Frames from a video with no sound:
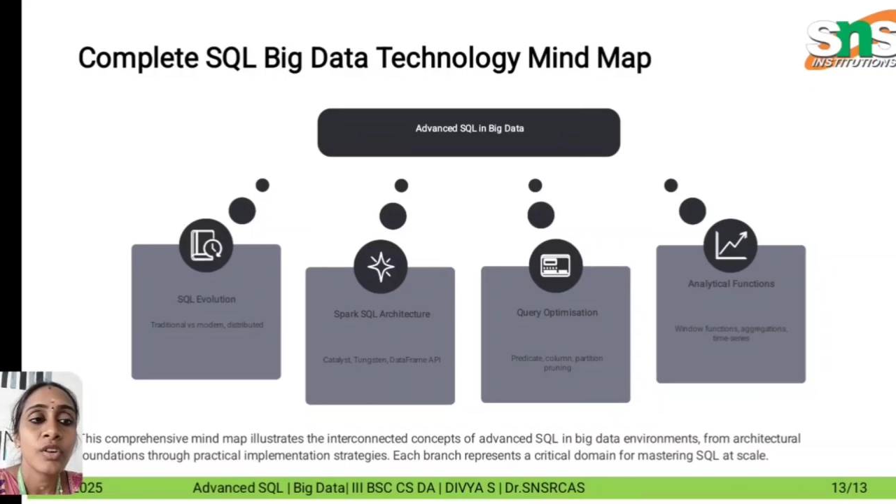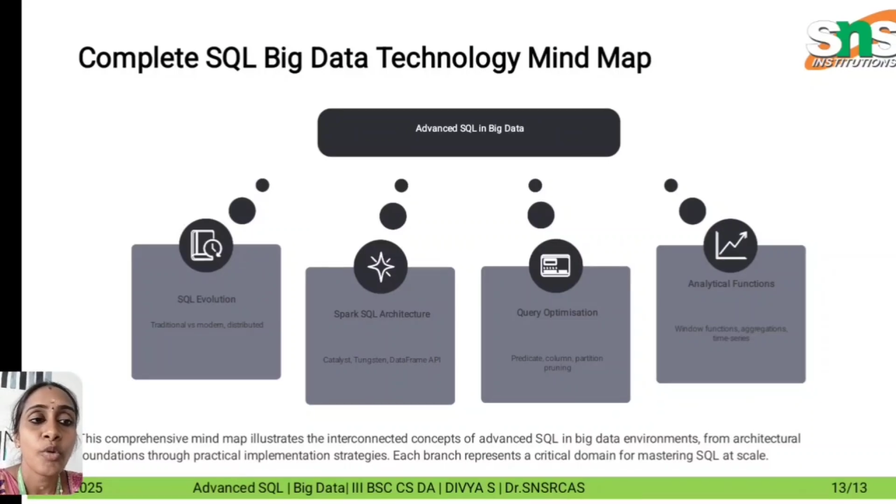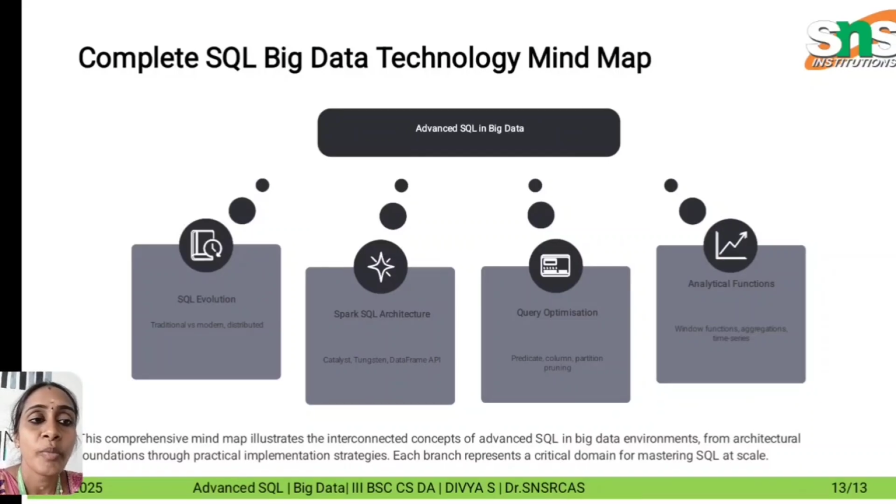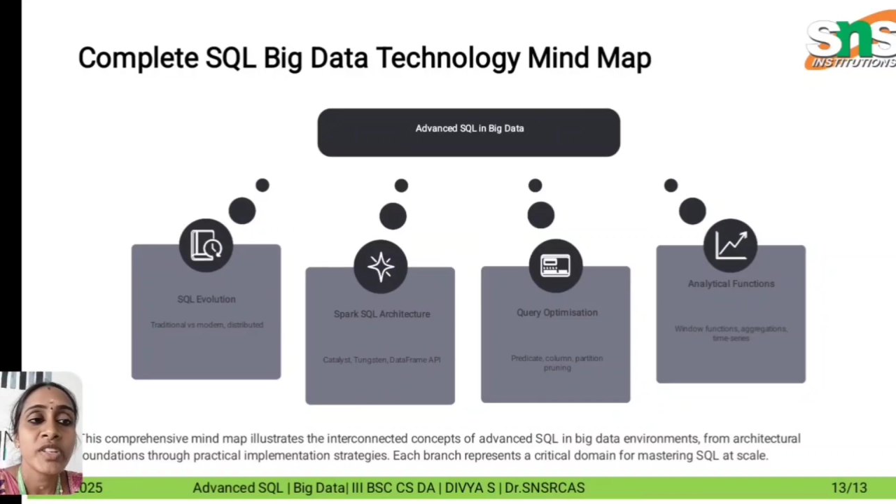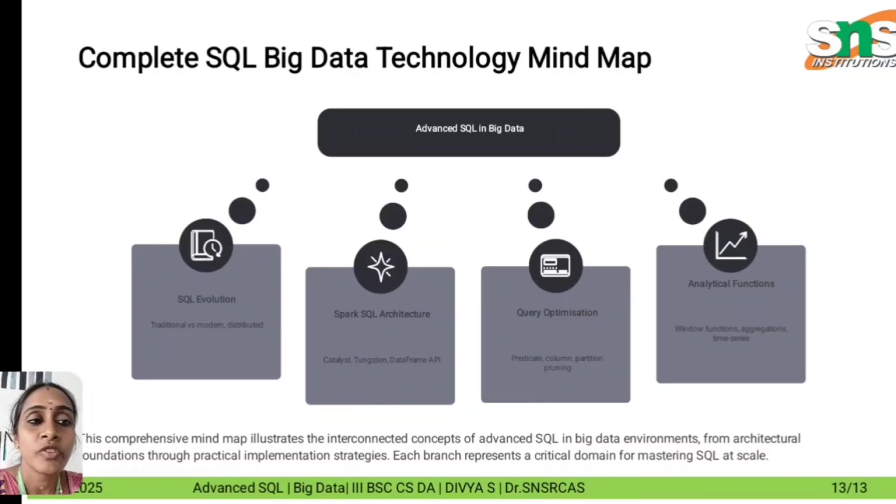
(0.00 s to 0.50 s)

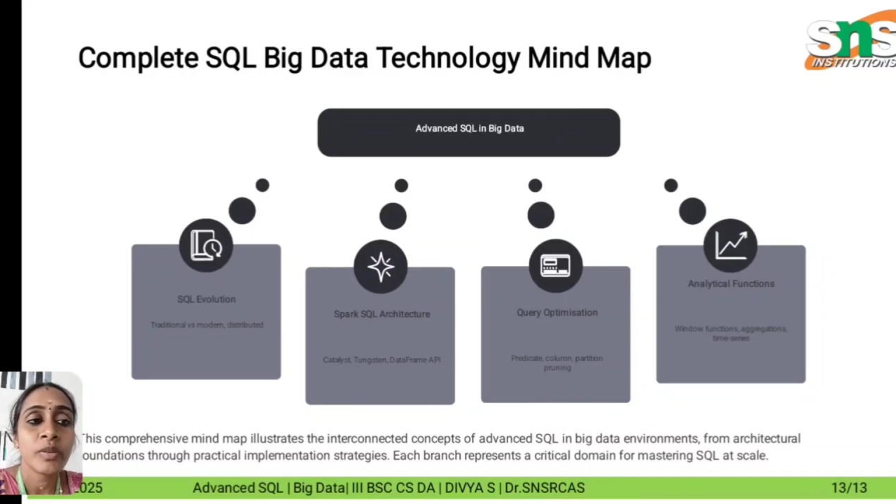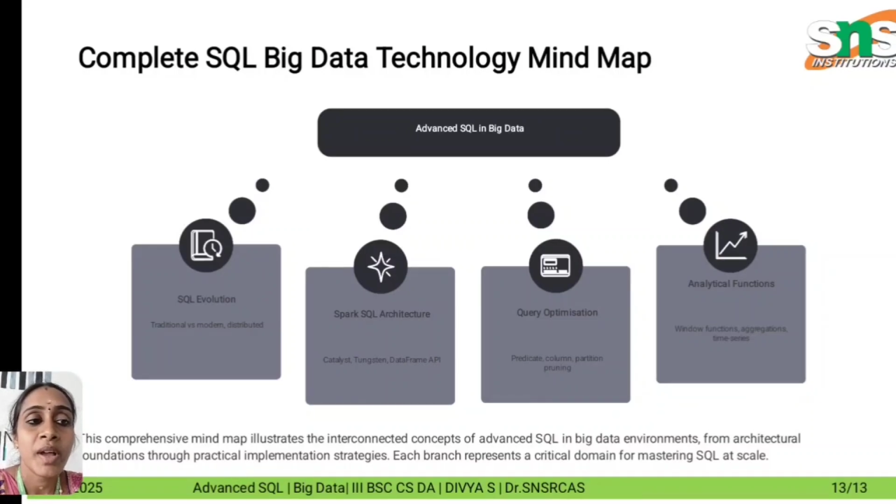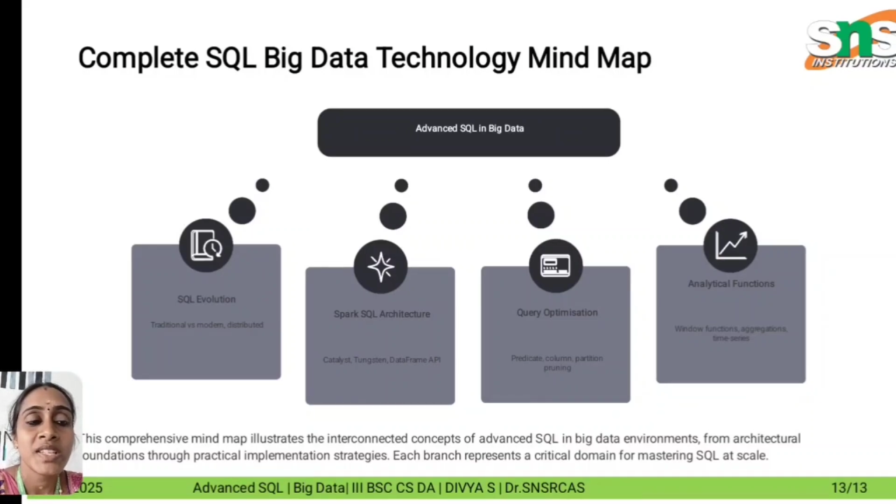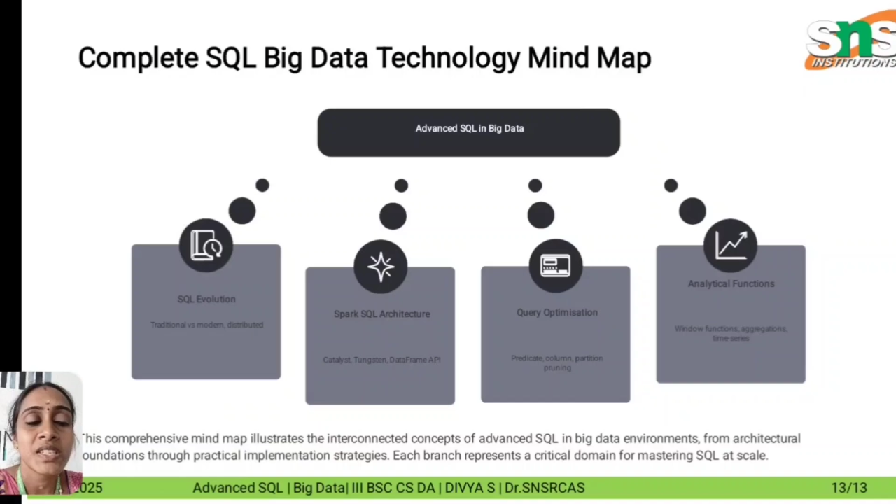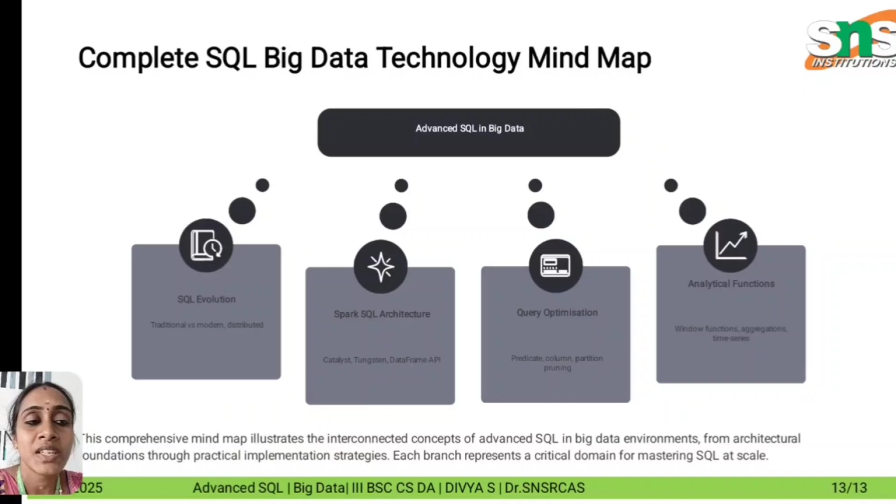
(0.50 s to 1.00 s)
domains for the
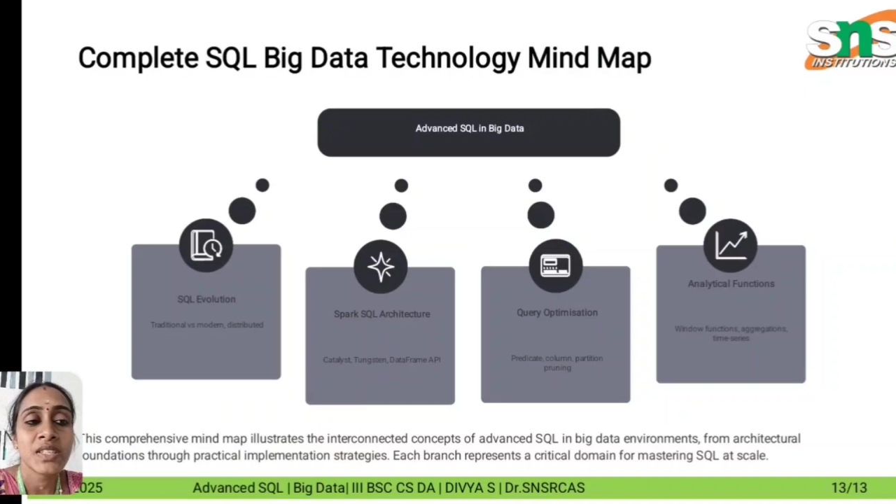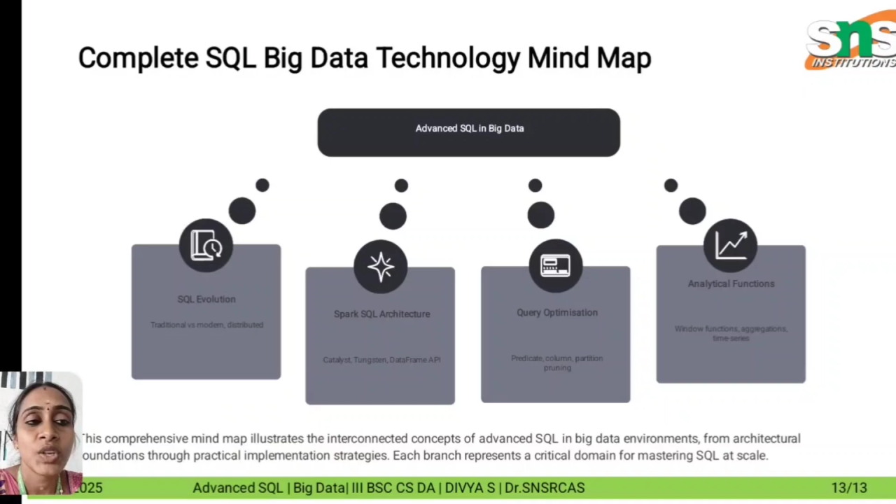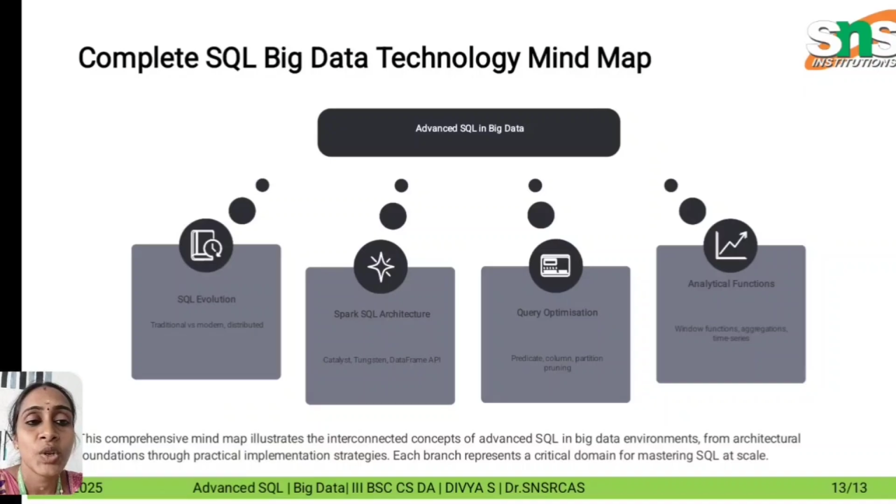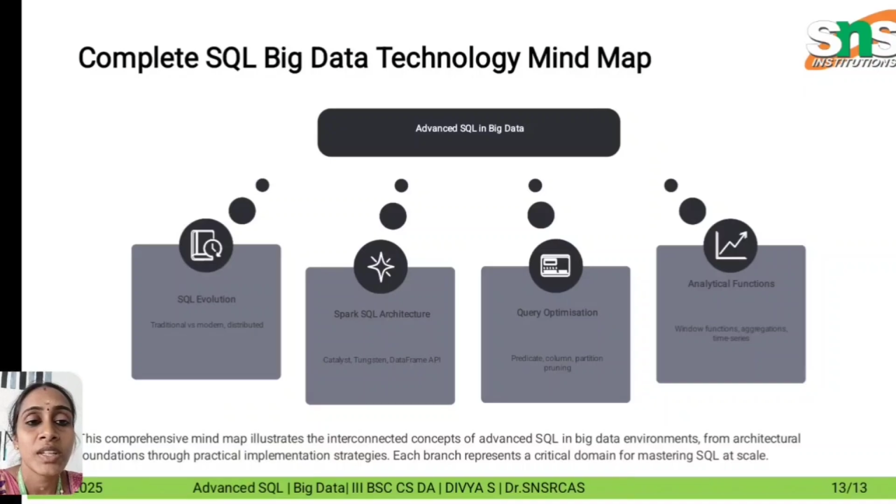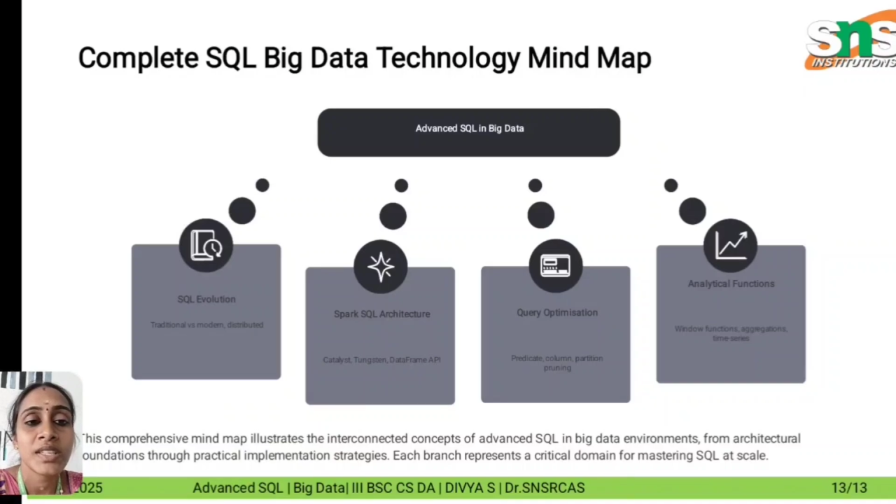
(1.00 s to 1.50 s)
massing
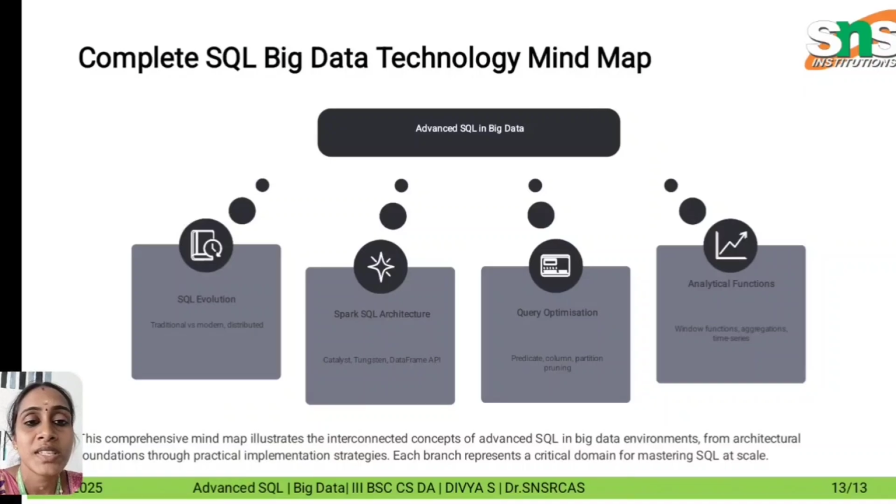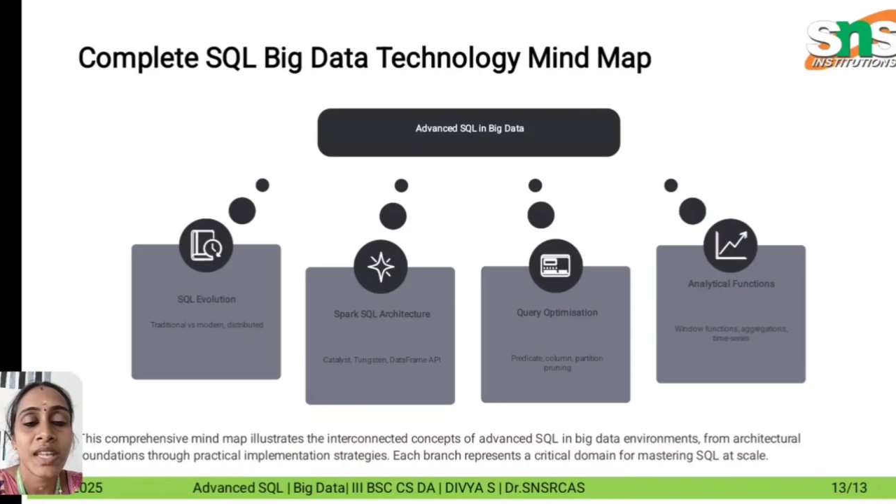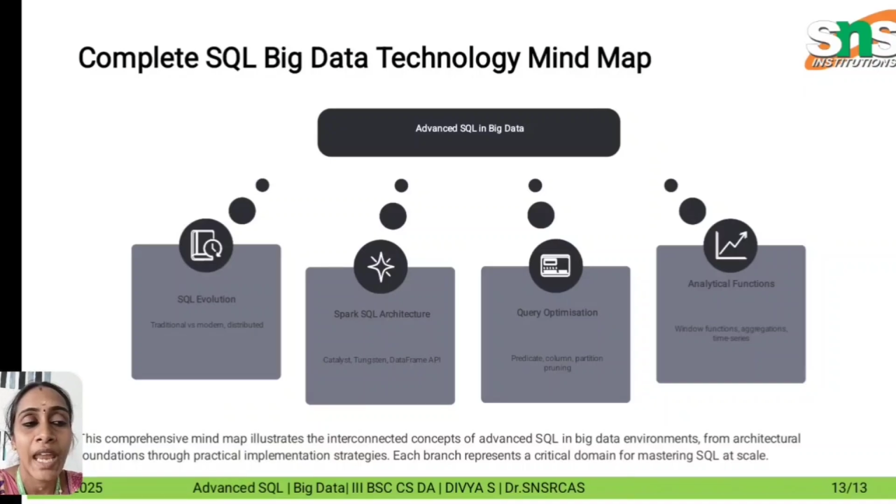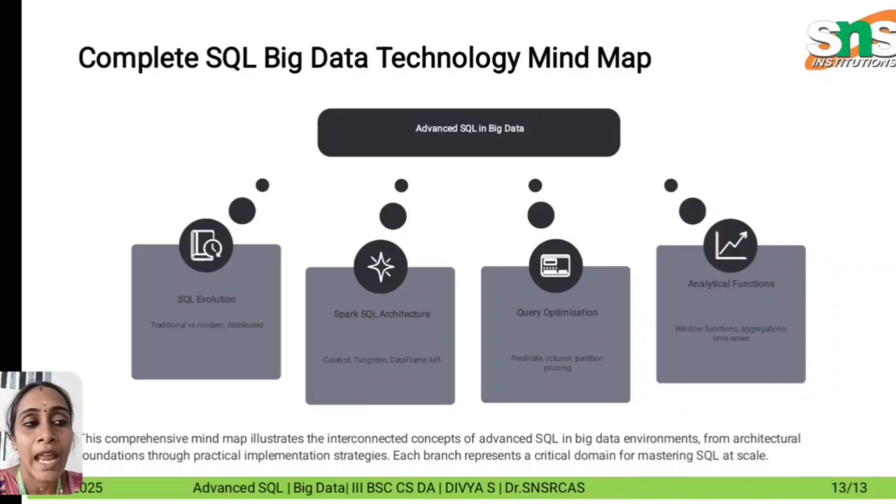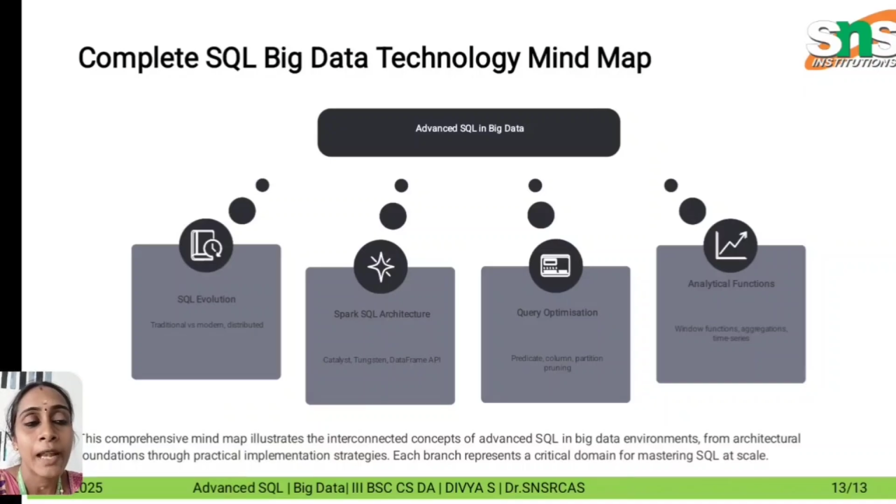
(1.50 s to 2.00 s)
SQL at the
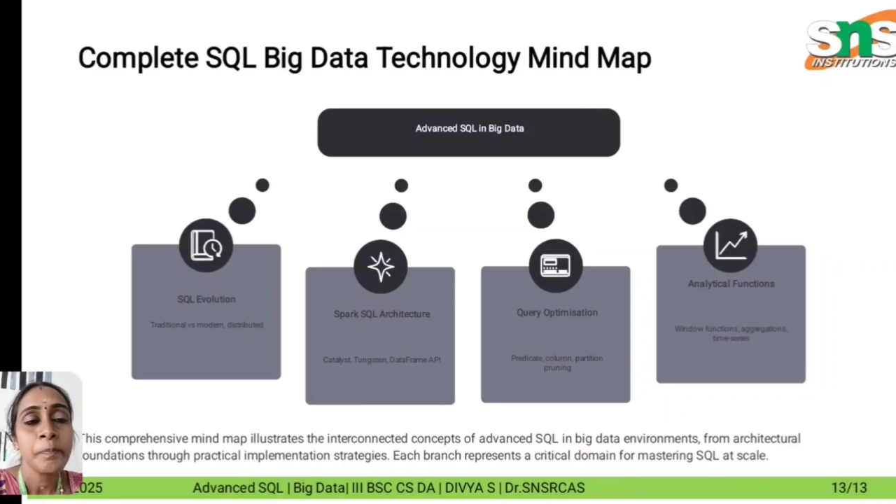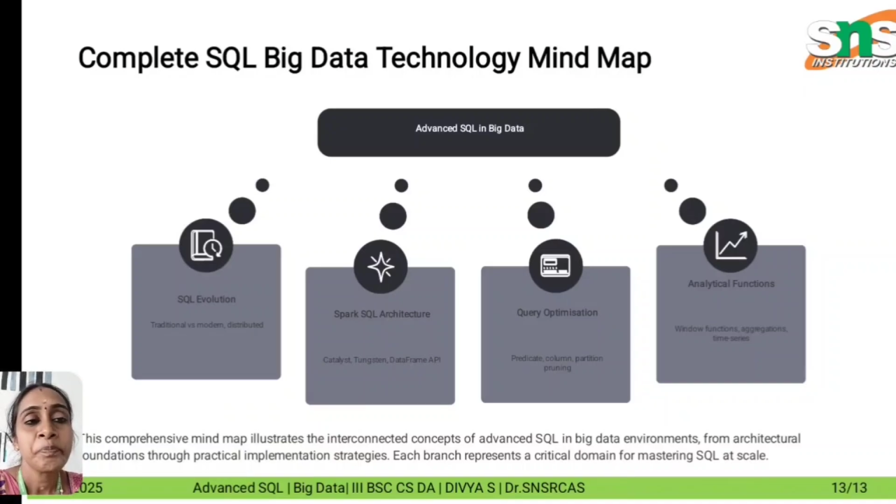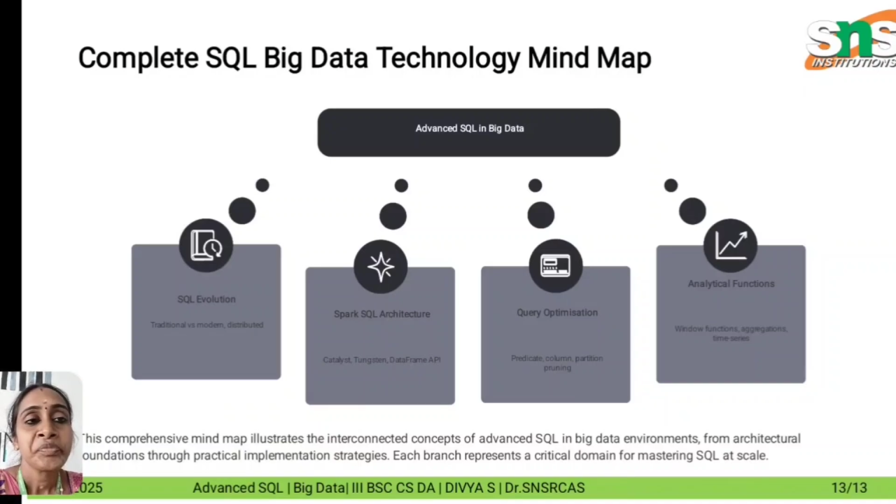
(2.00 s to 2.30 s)
scale.